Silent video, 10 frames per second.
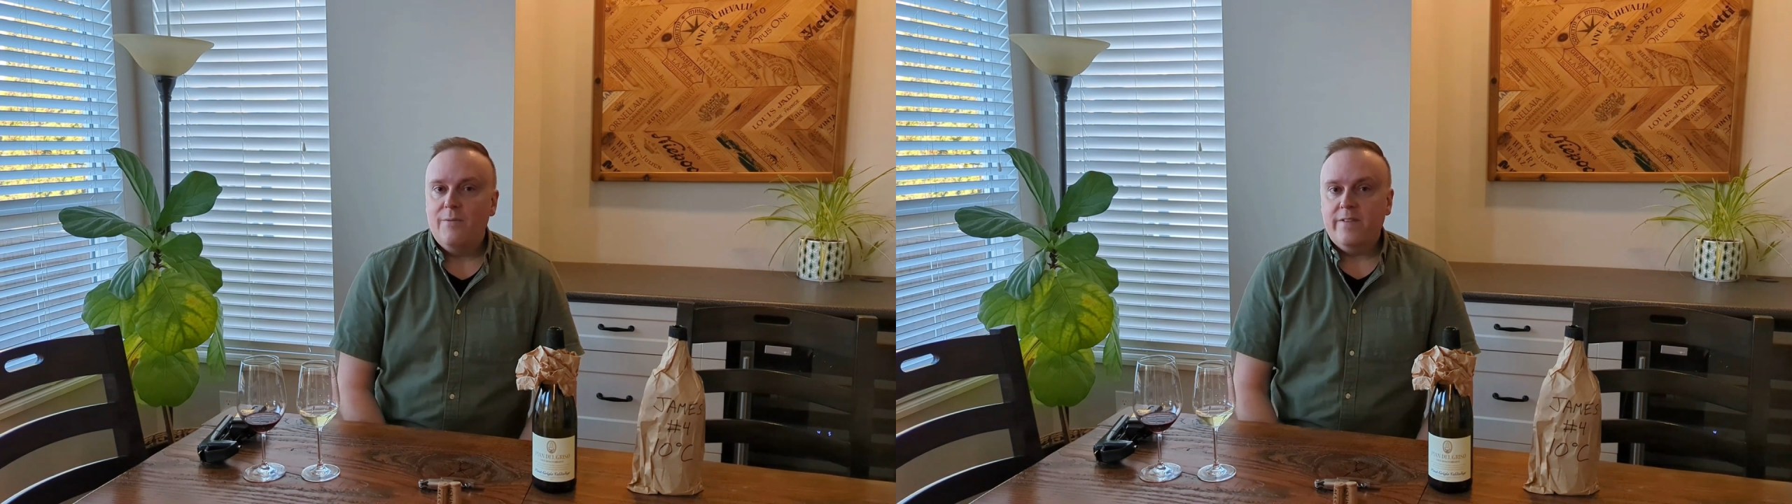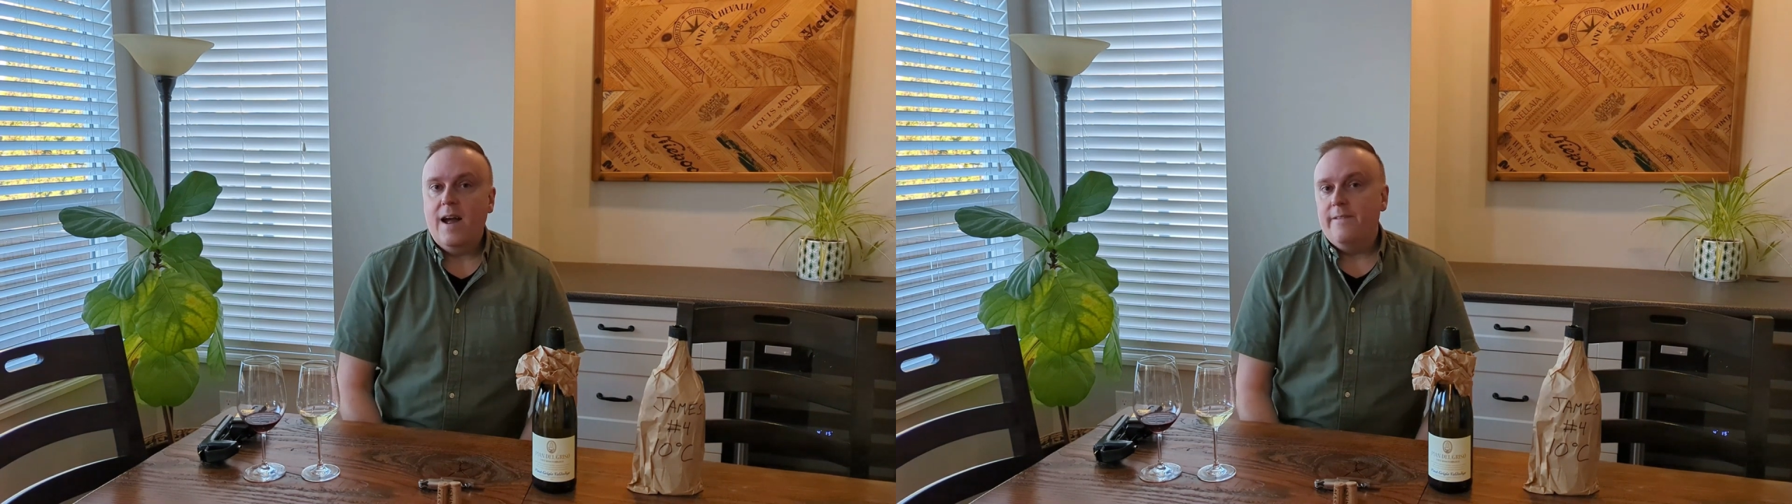
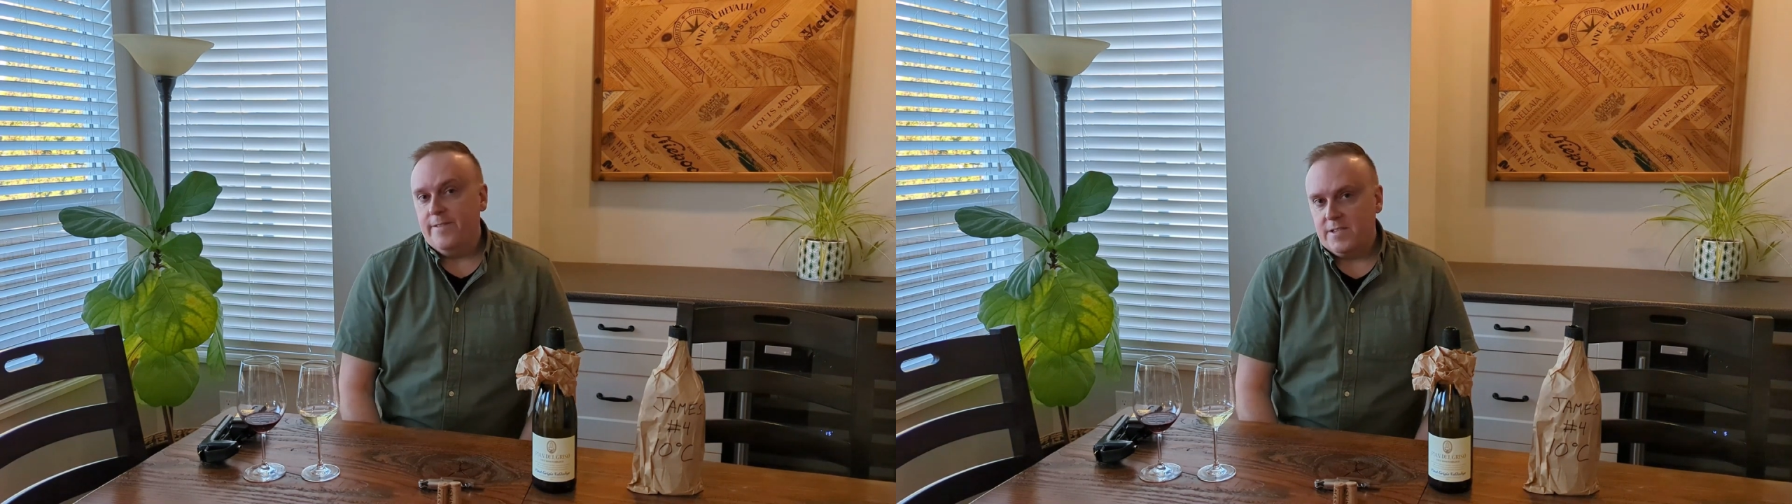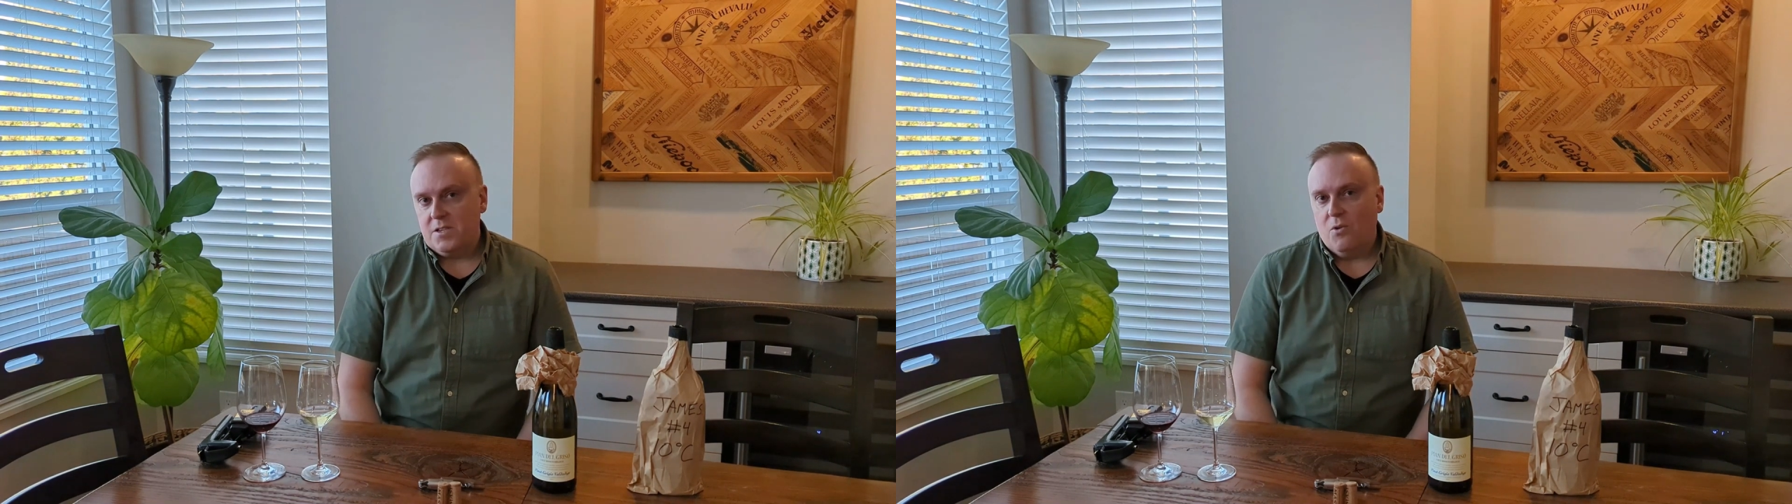kind of
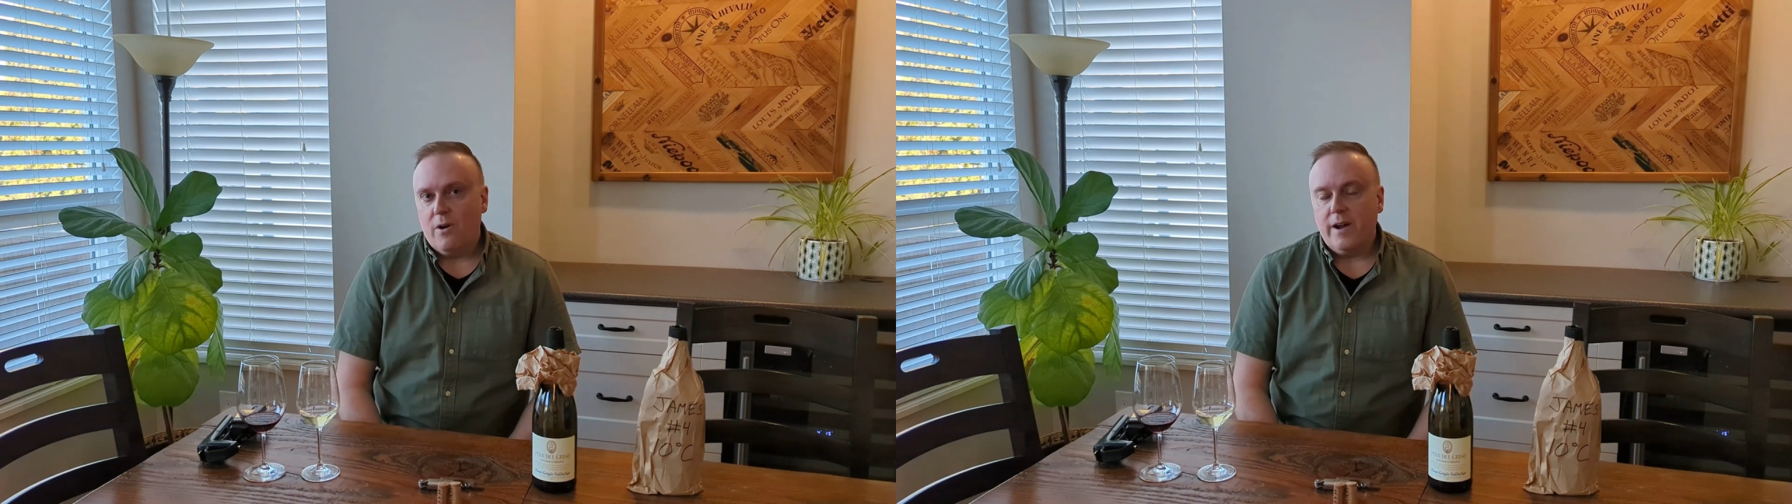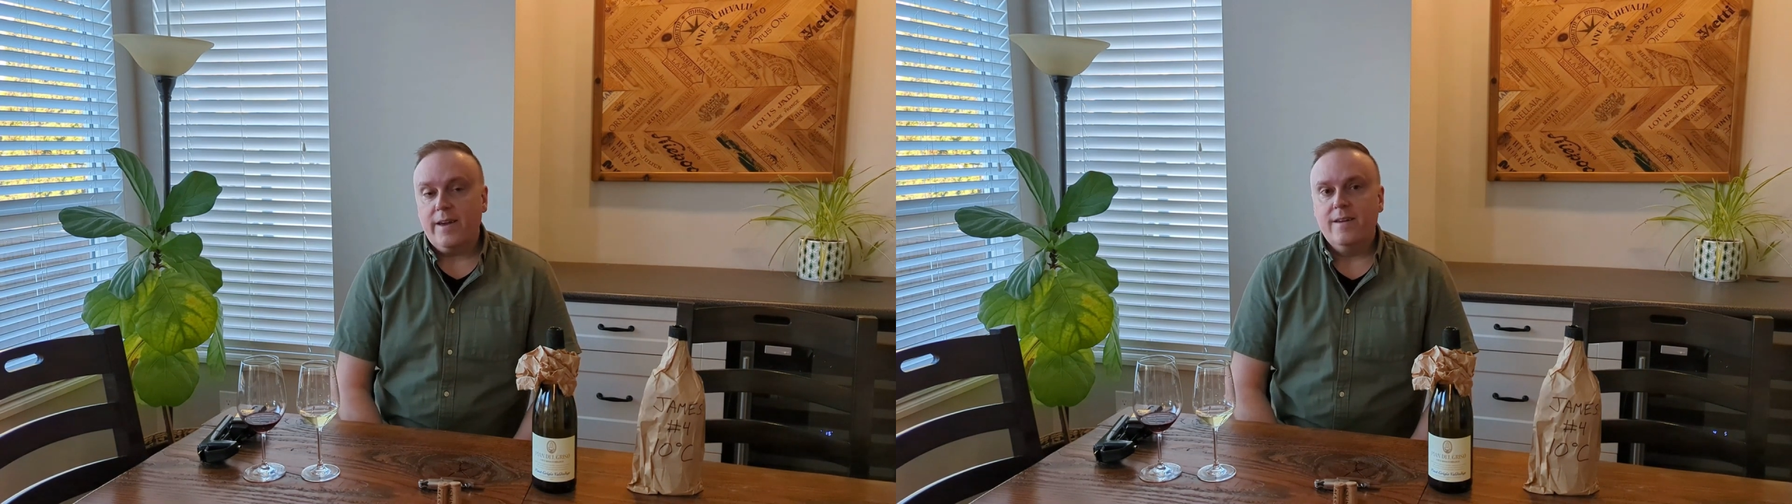historic.